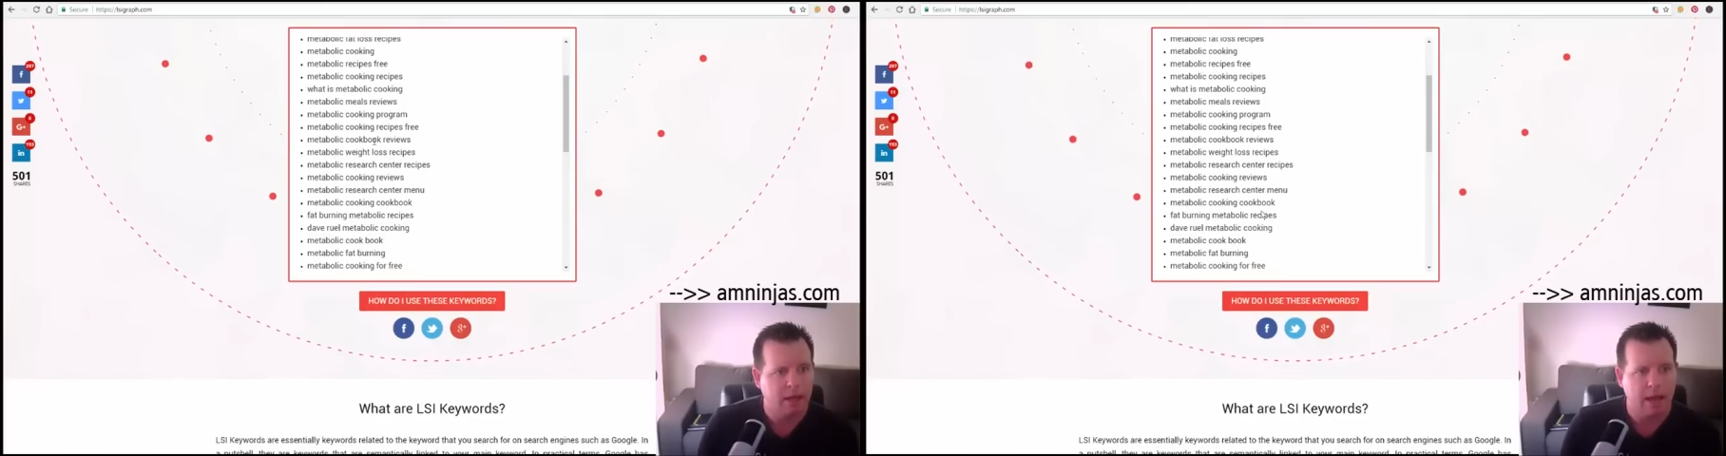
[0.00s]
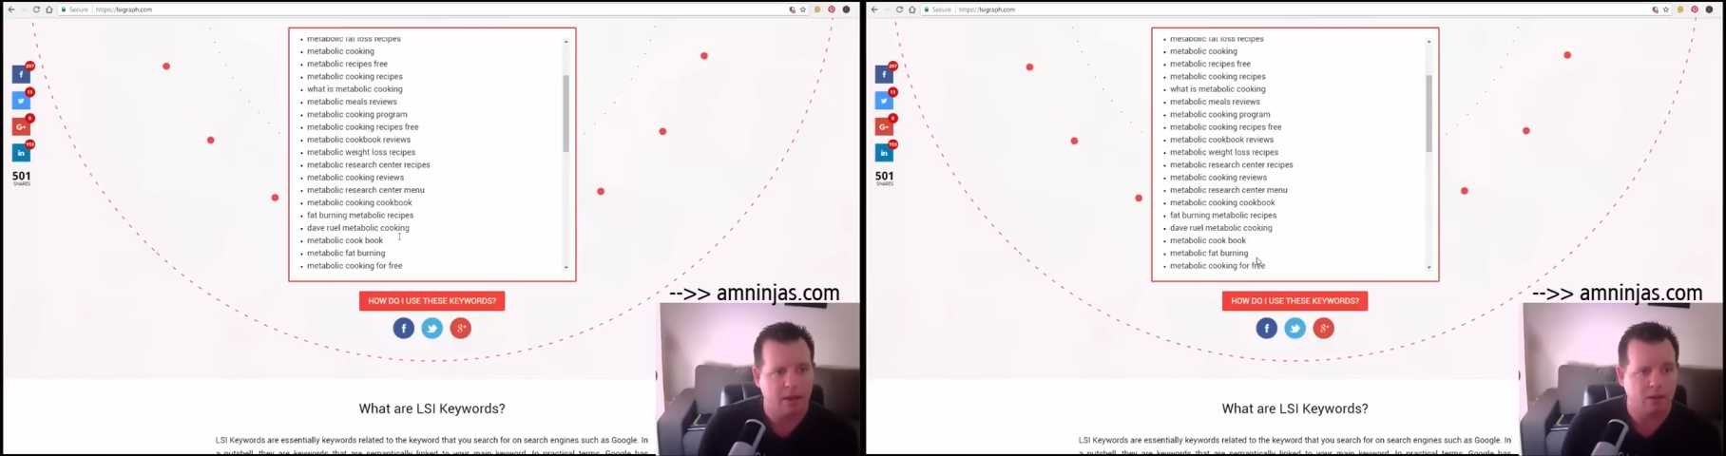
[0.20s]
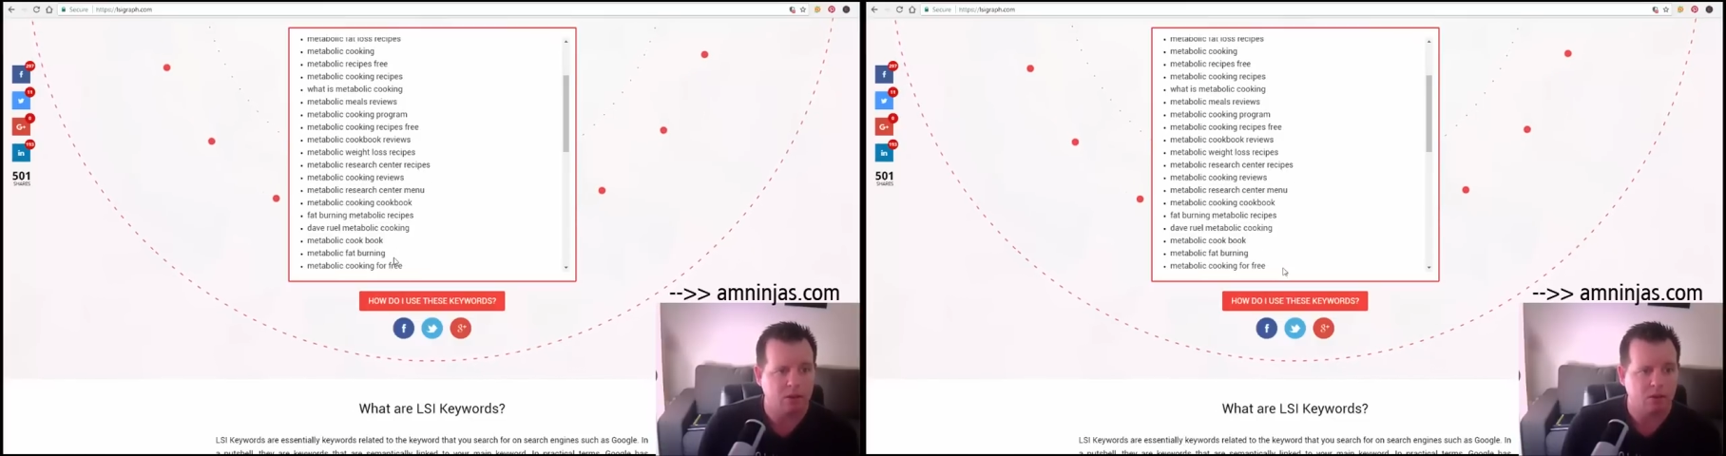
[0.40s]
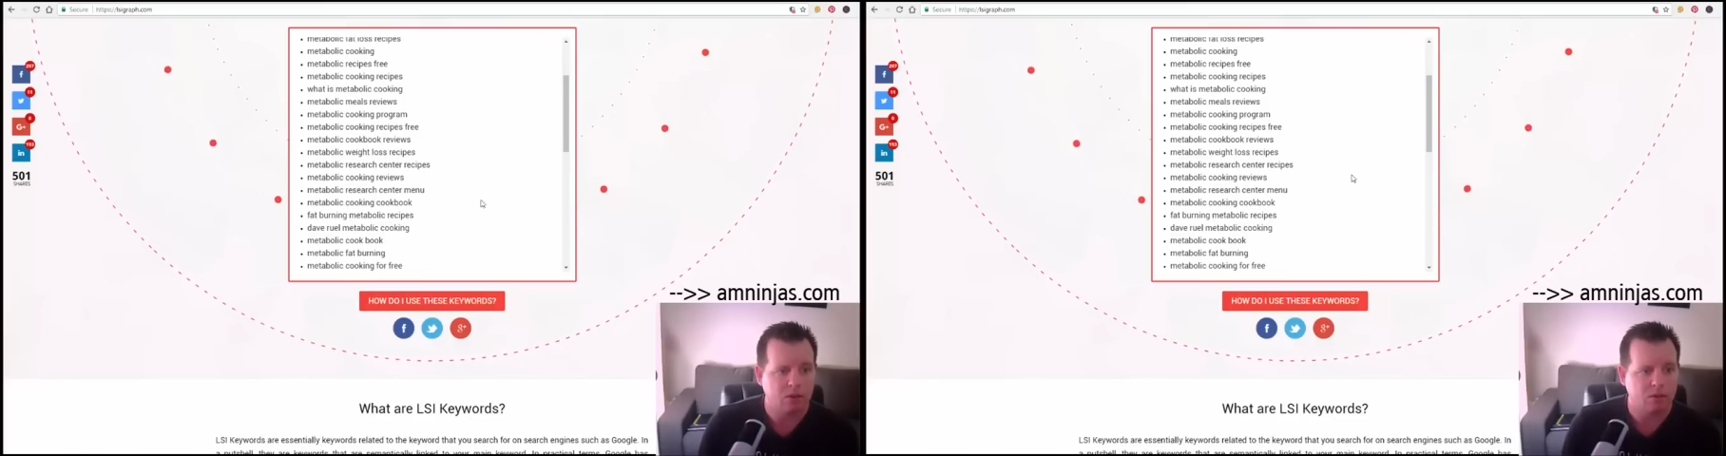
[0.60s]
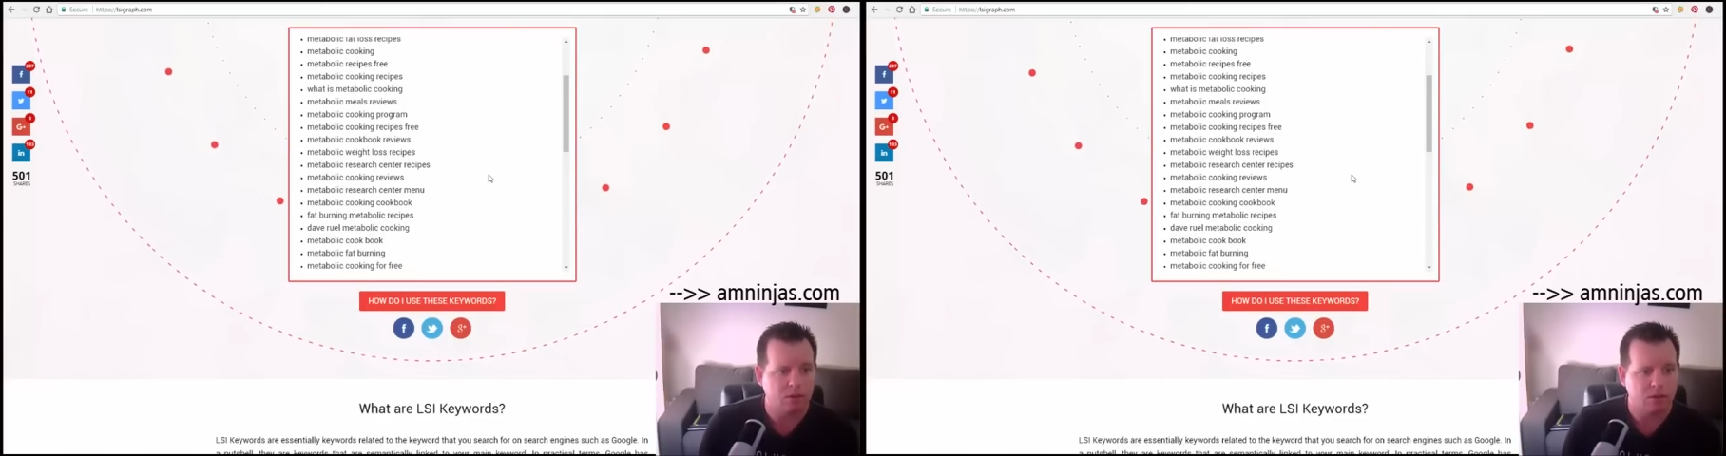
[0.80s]
And you can
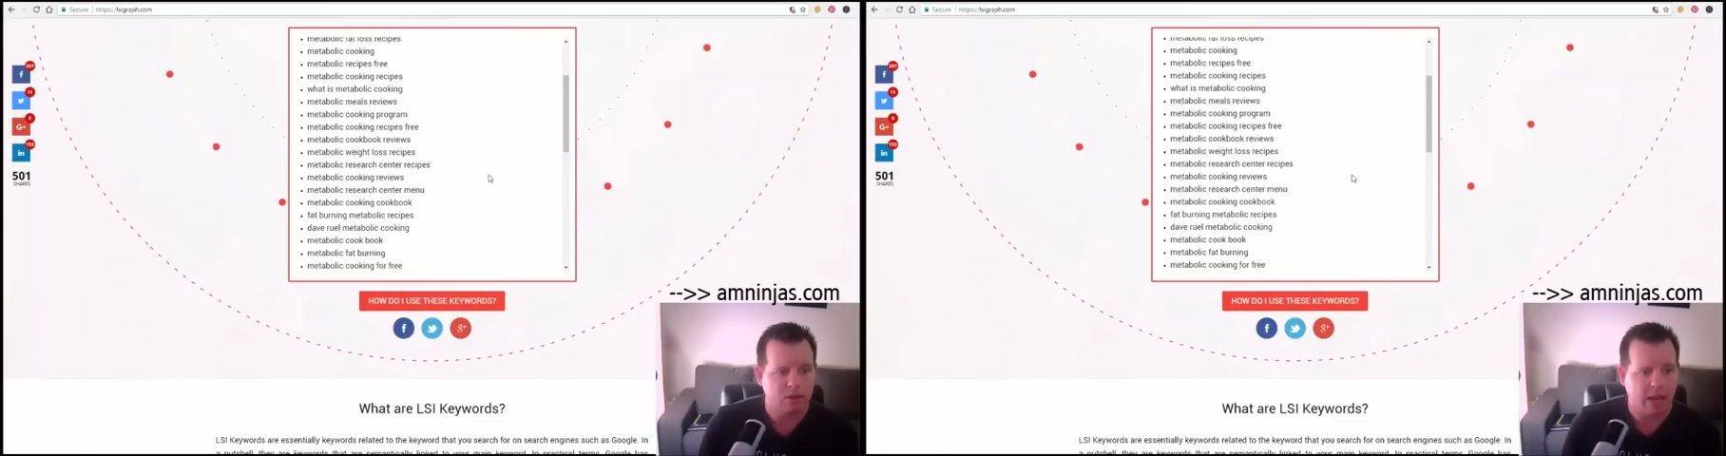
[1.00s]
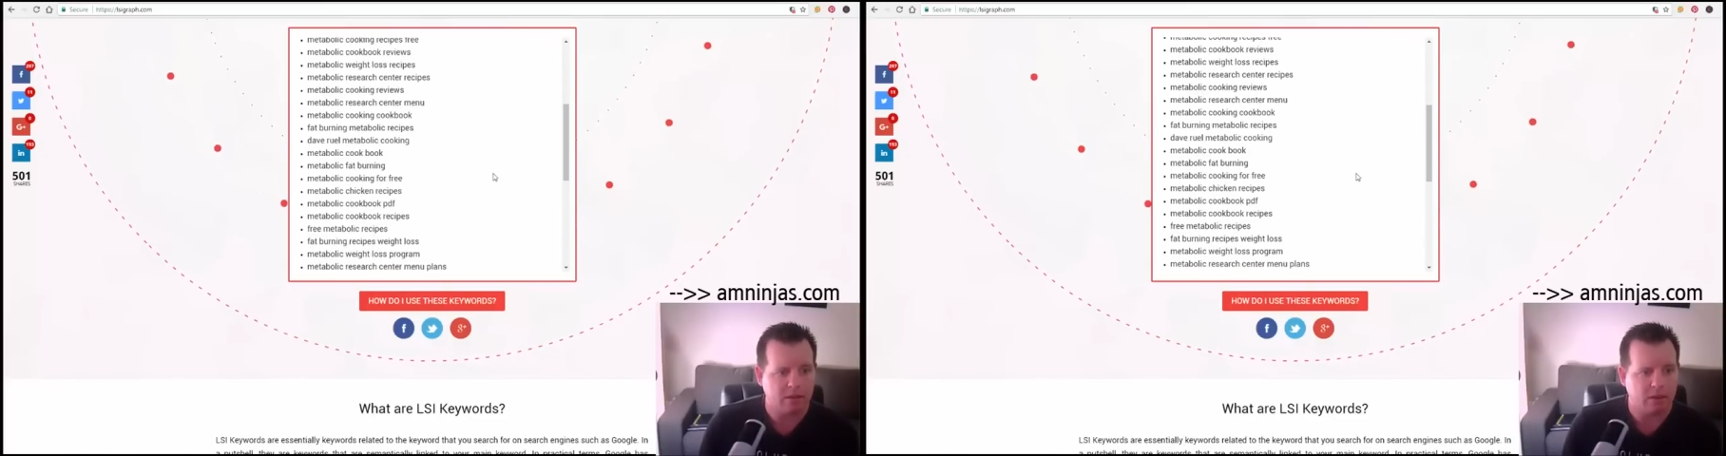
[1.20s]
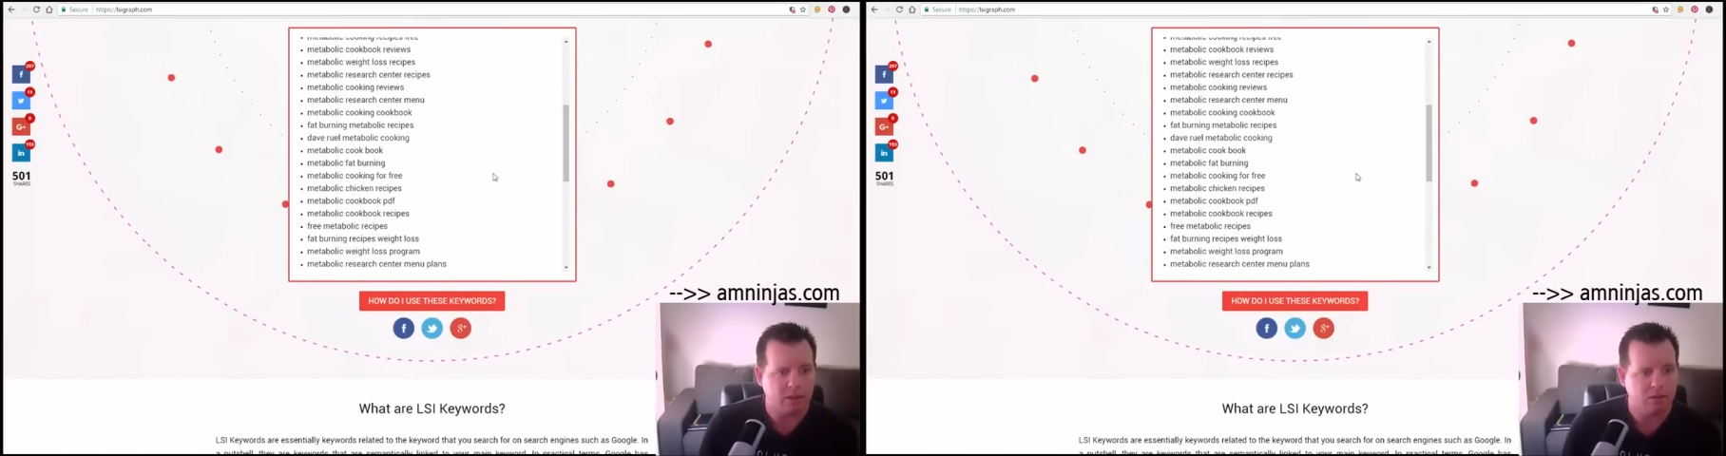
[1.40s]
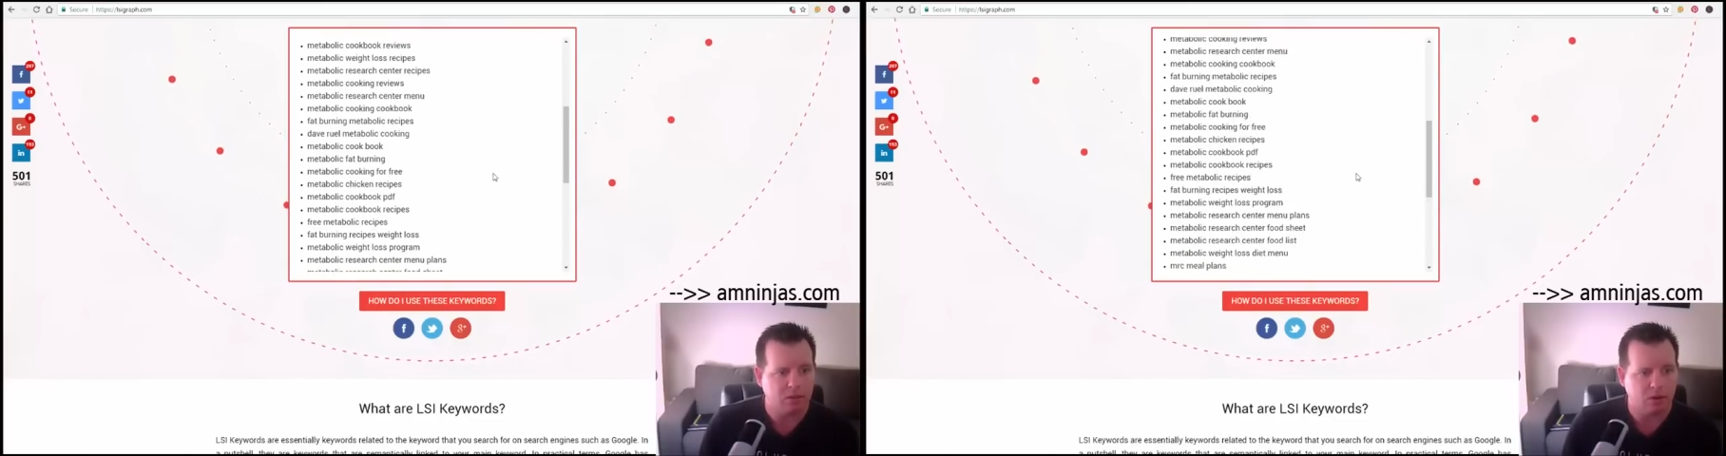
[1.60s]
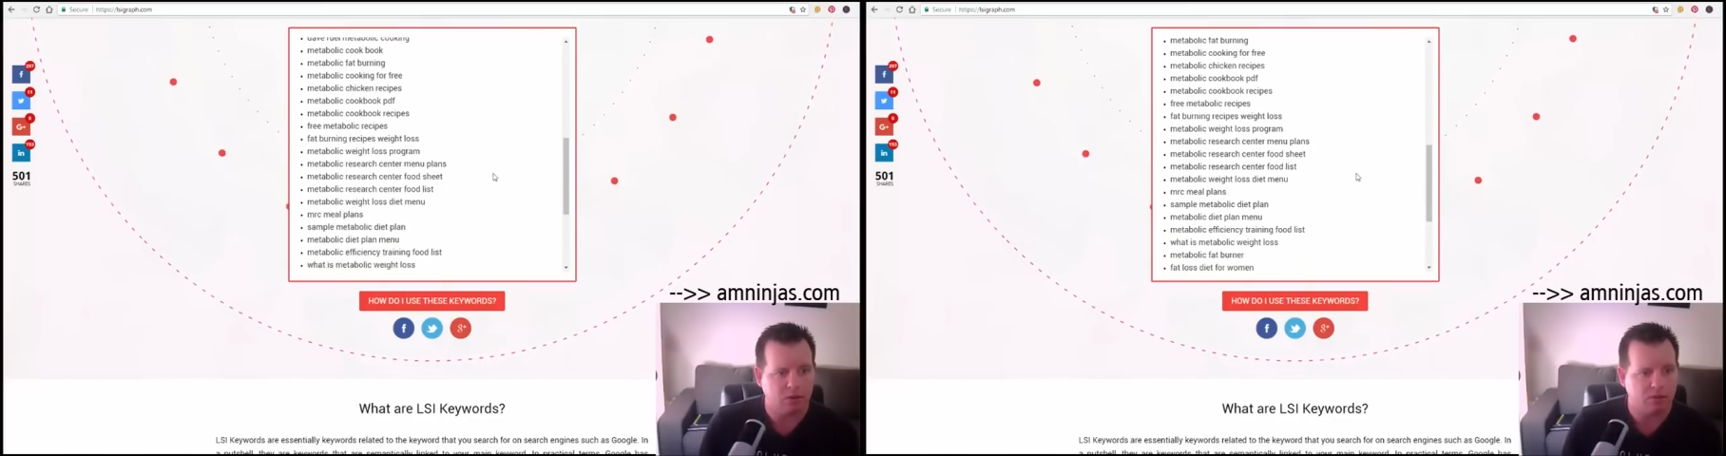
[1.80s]
use this as a list
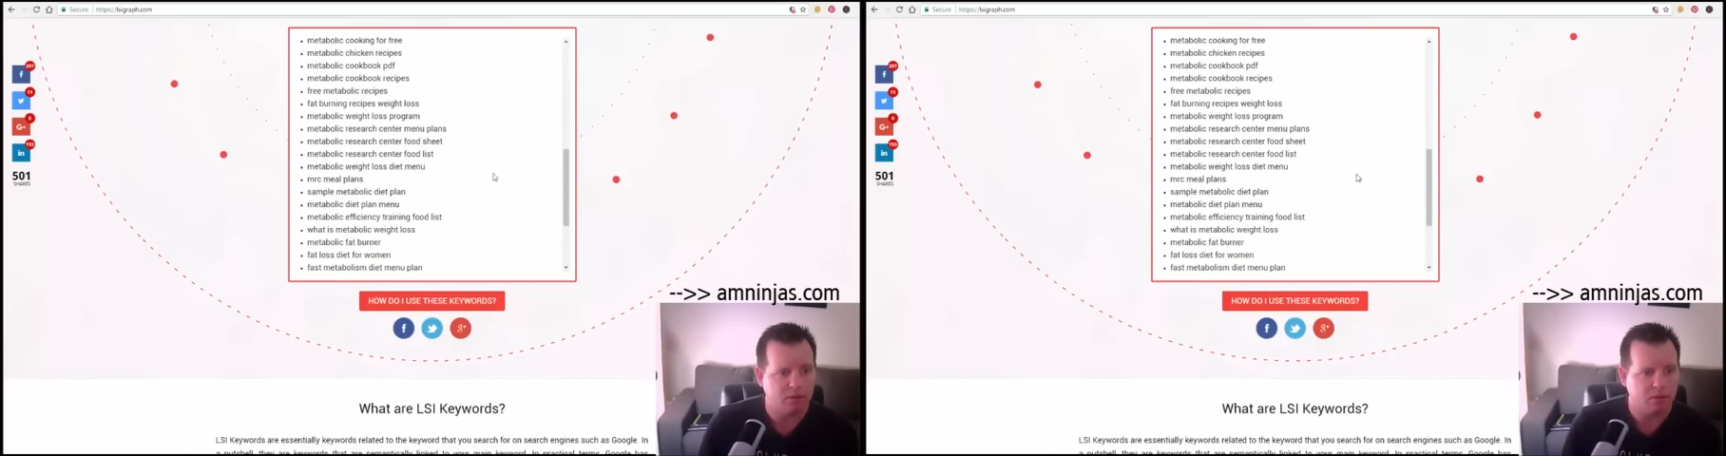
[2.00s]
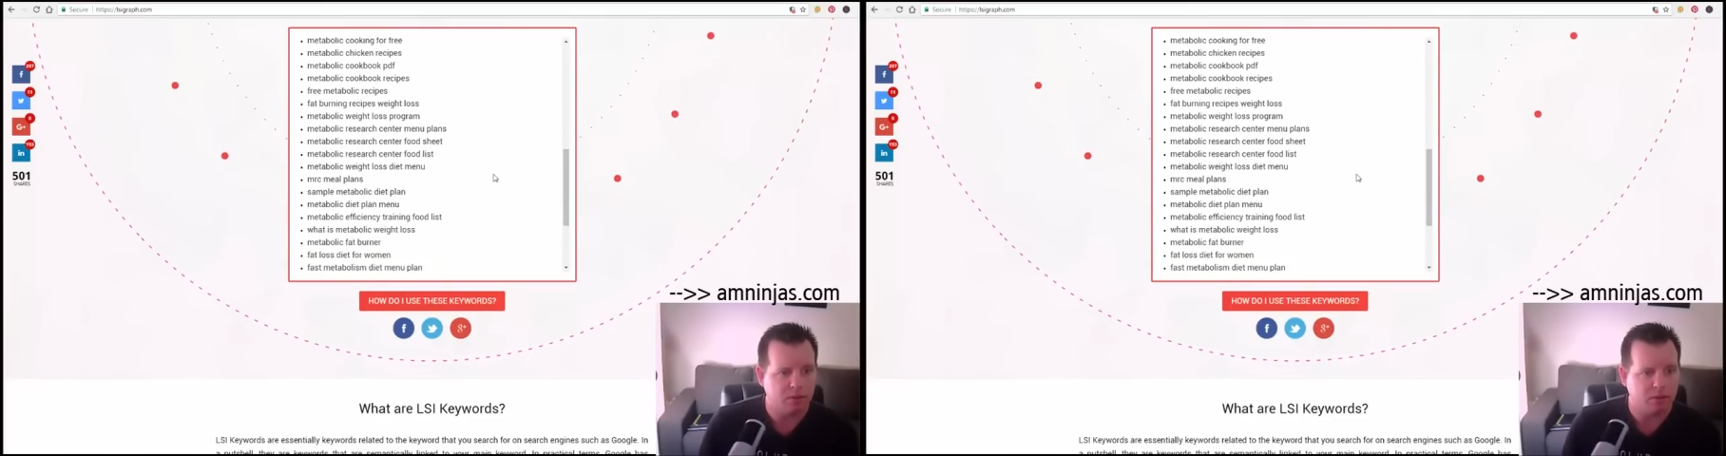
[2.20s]
of